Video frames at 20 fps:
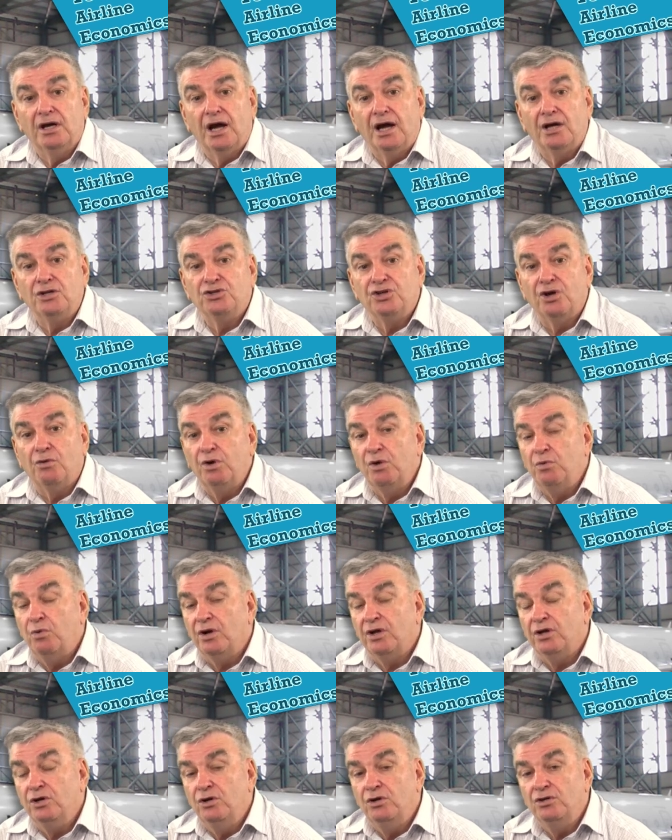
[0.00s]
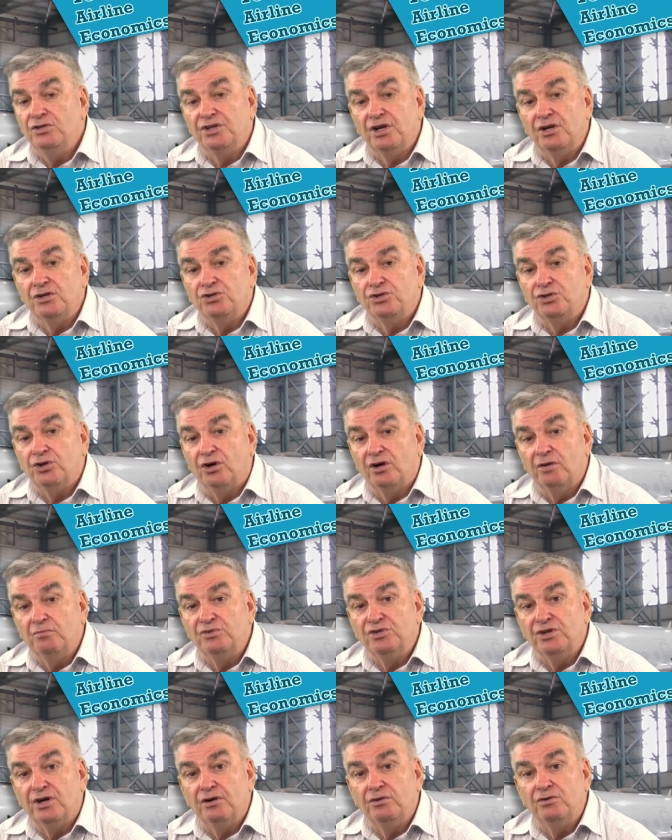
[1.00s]
And so we want to use those time
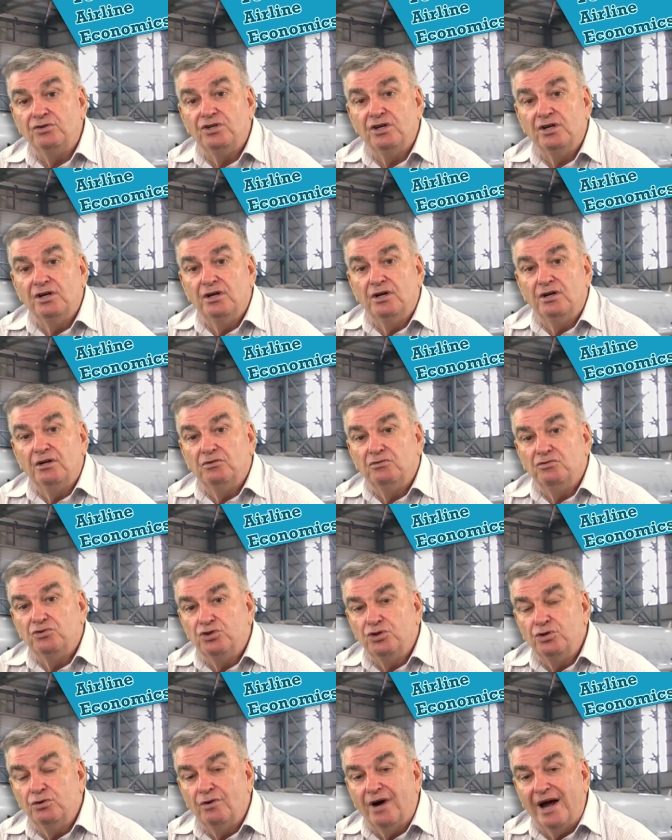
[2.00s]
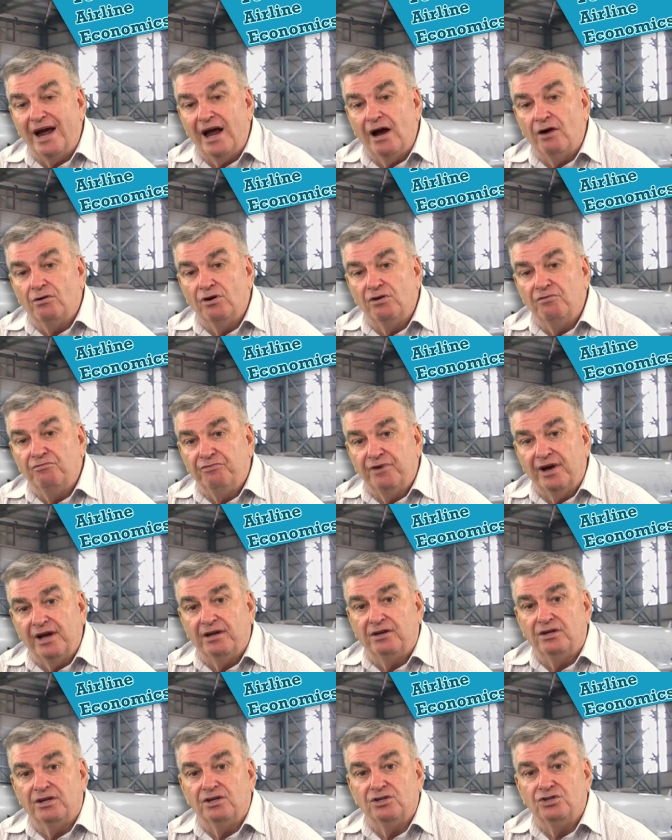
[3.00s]
zones to our
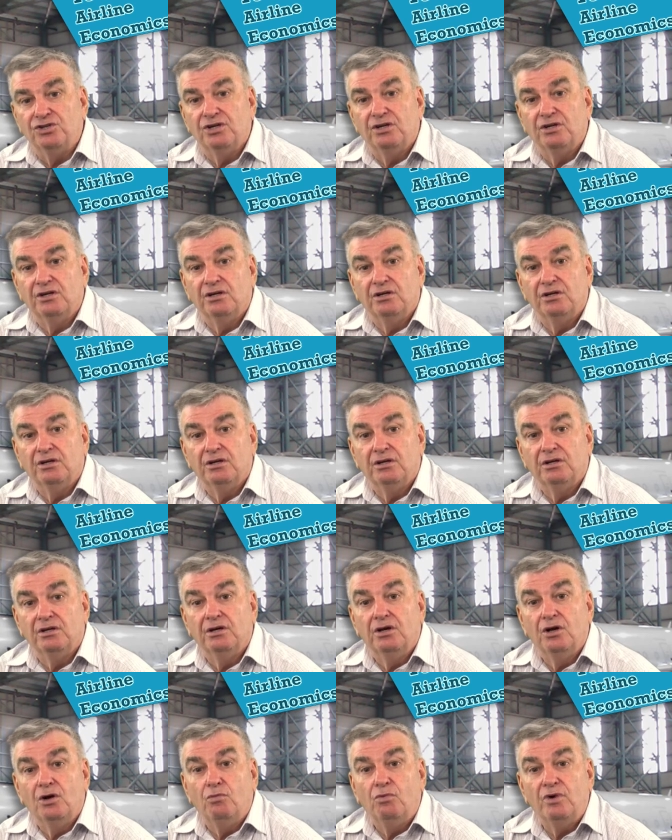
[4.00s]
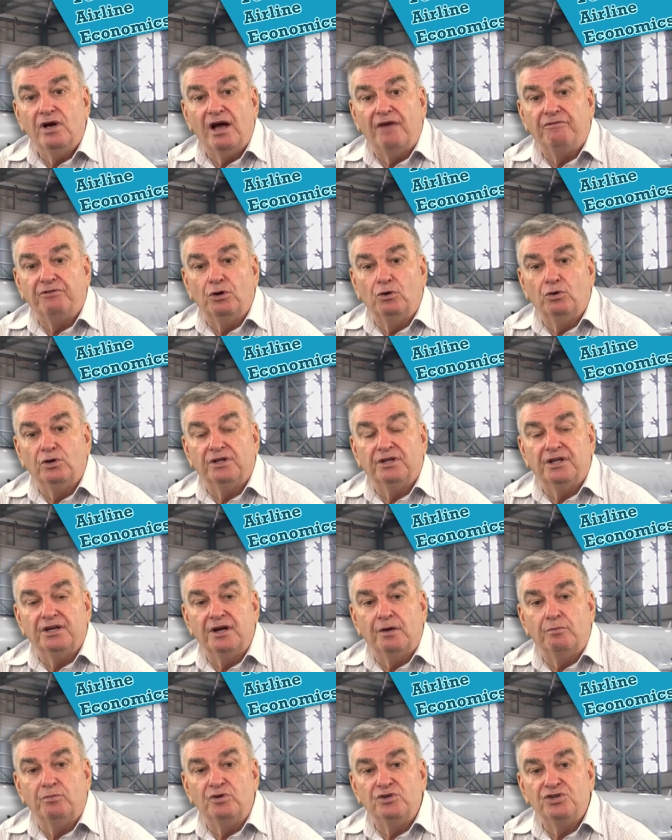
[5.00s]
advantage. We have to look at the
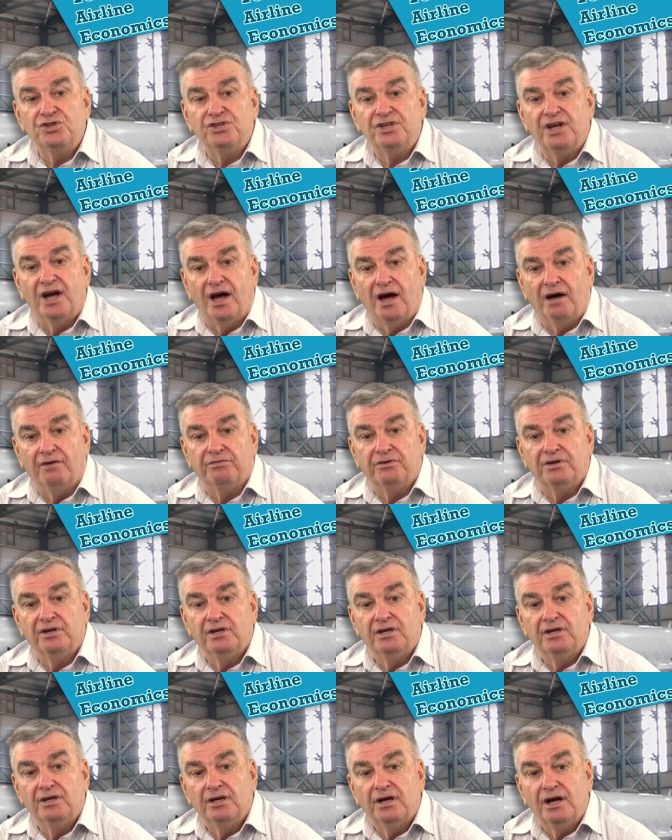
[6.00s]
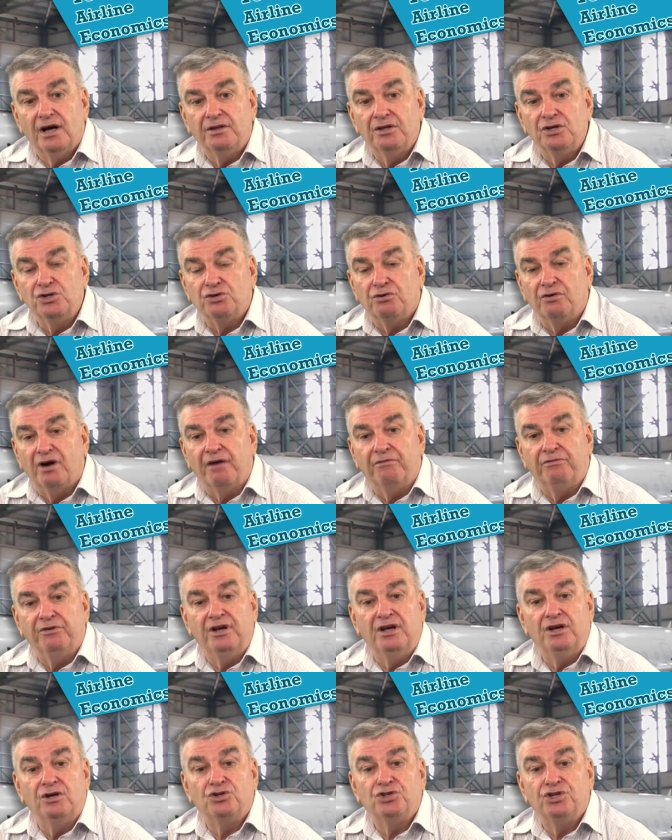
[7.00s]
number of staff. And this graph
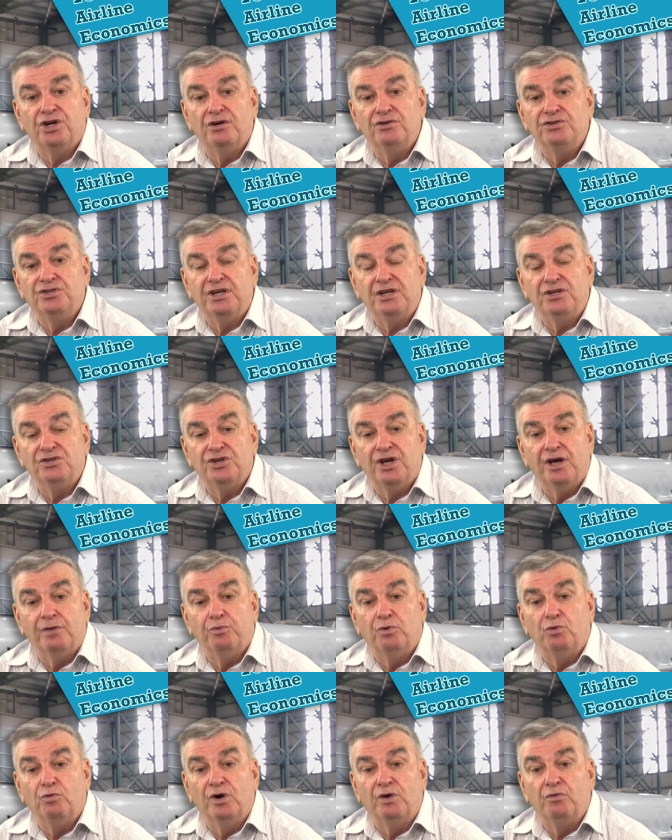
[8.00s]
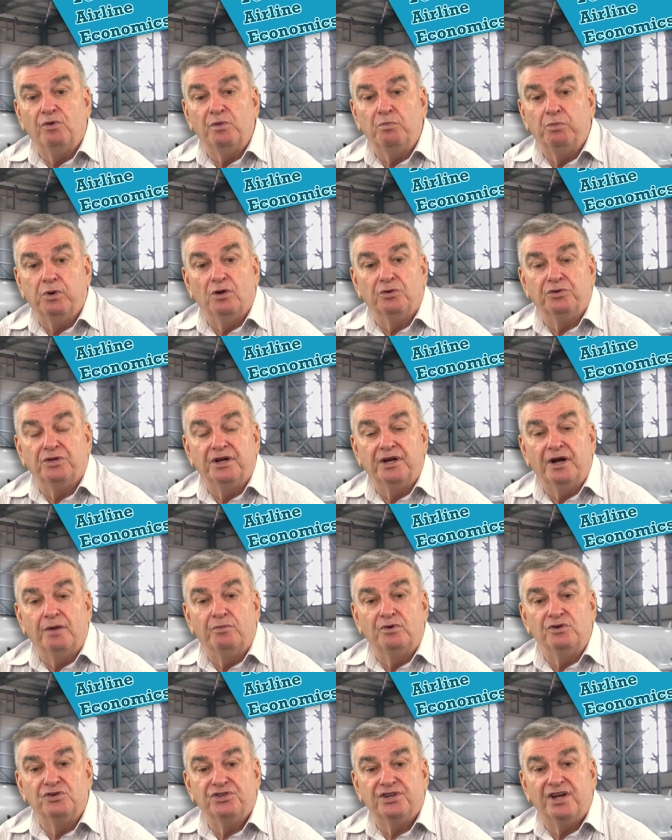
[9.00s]
here shows an example where we plot the
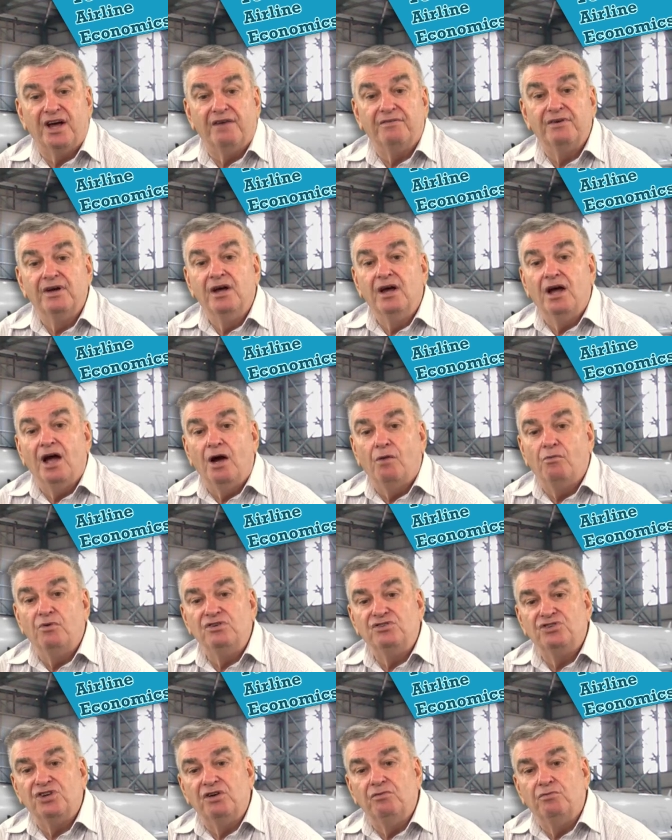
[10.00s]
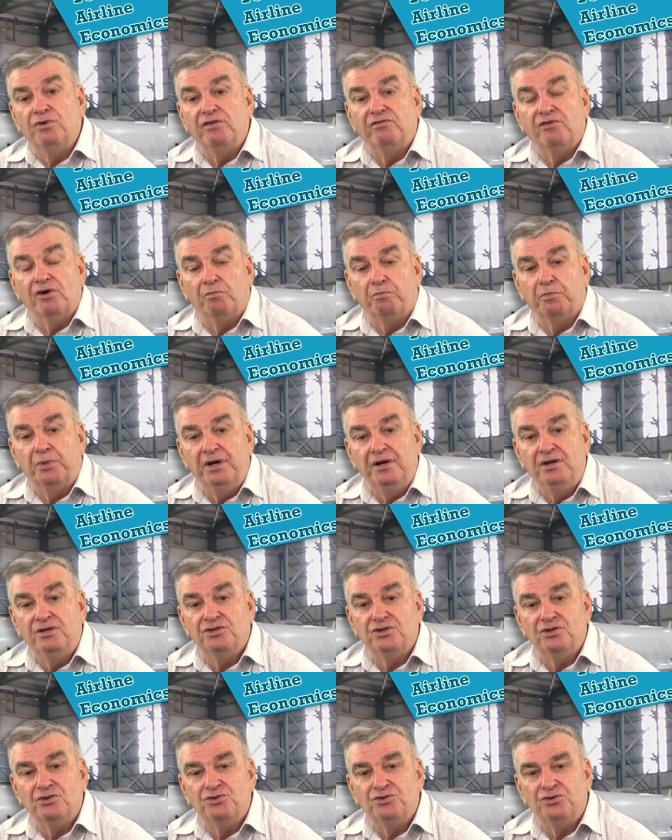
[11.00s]
number of staff and we see we've got
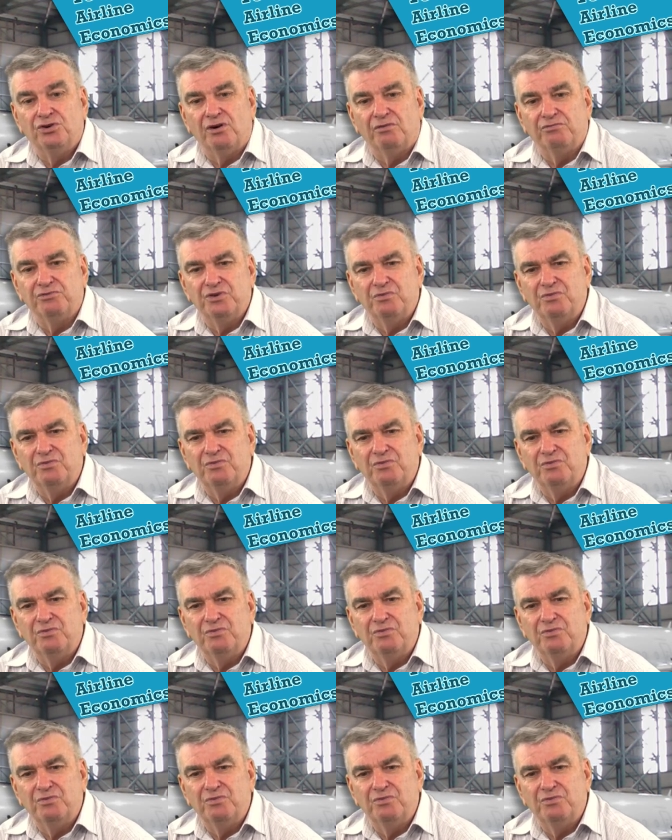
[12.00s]
peaks and troughs.